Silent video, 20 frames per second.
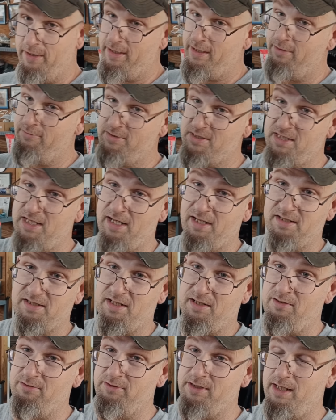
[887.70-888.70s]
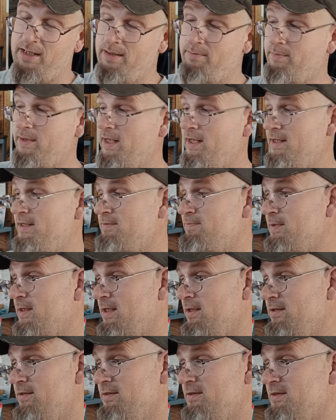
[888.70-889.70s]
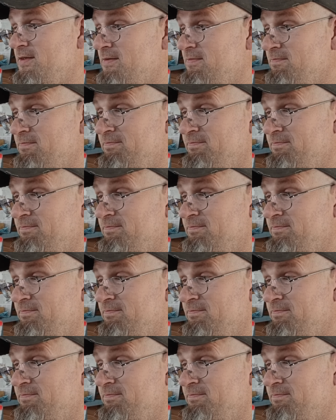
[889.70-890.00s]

it on 6 the whole time, guys, because